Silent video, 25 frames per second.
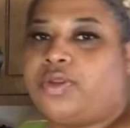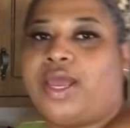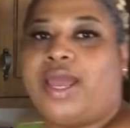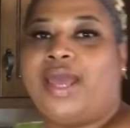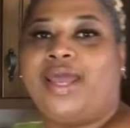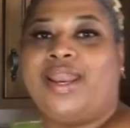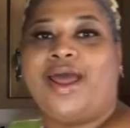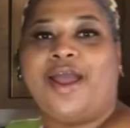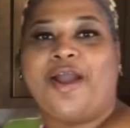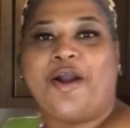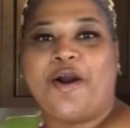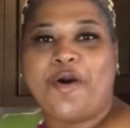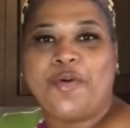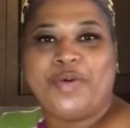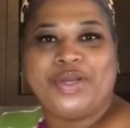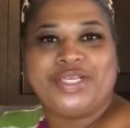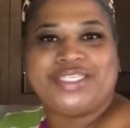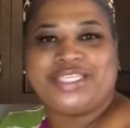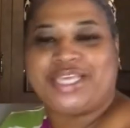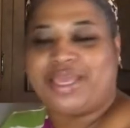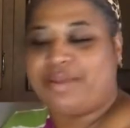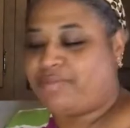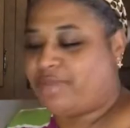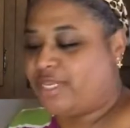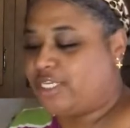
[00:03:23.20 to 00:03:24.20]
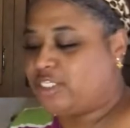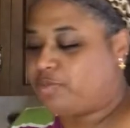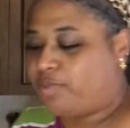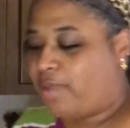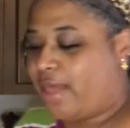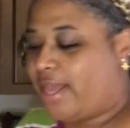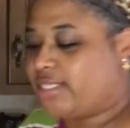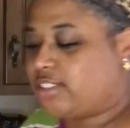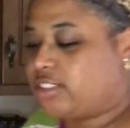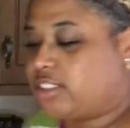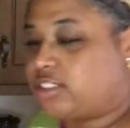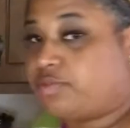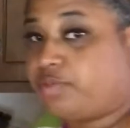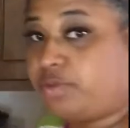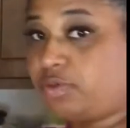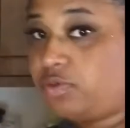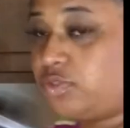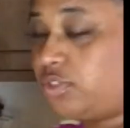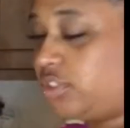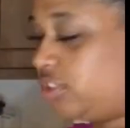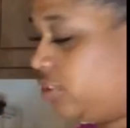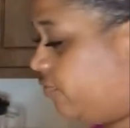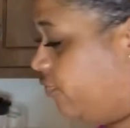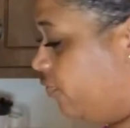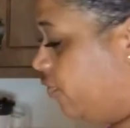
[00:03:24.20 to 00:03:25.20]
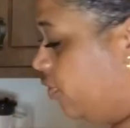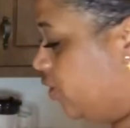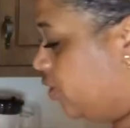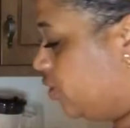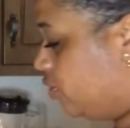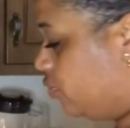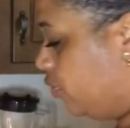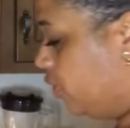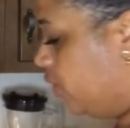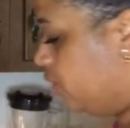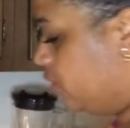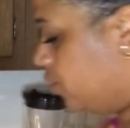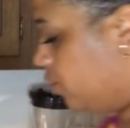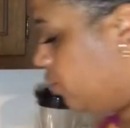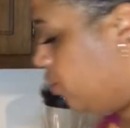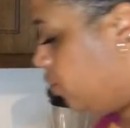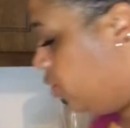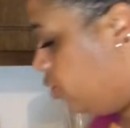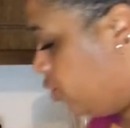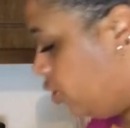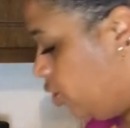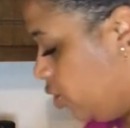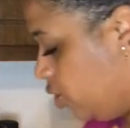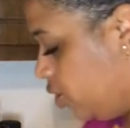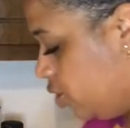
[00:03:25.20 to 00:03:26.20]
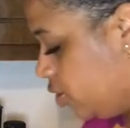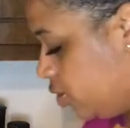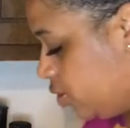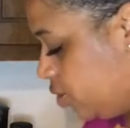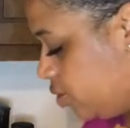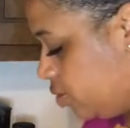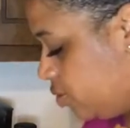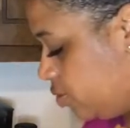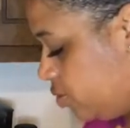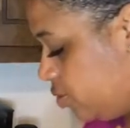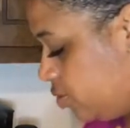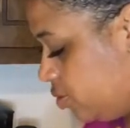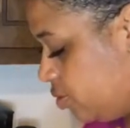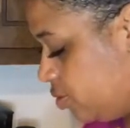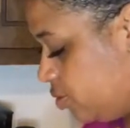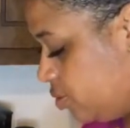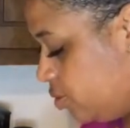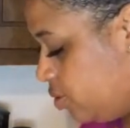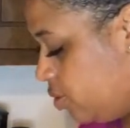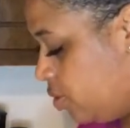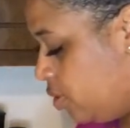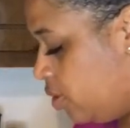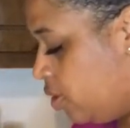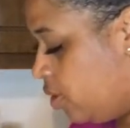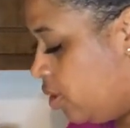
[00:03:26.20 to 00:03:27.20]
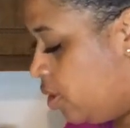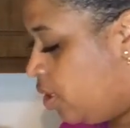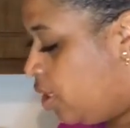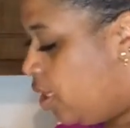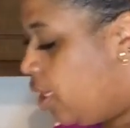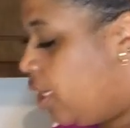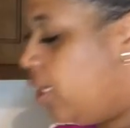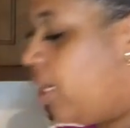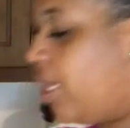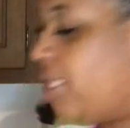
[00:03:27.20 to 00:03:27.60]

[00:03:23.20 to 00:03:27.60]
And I always keep these plastic spoons just for this reason. You know, and I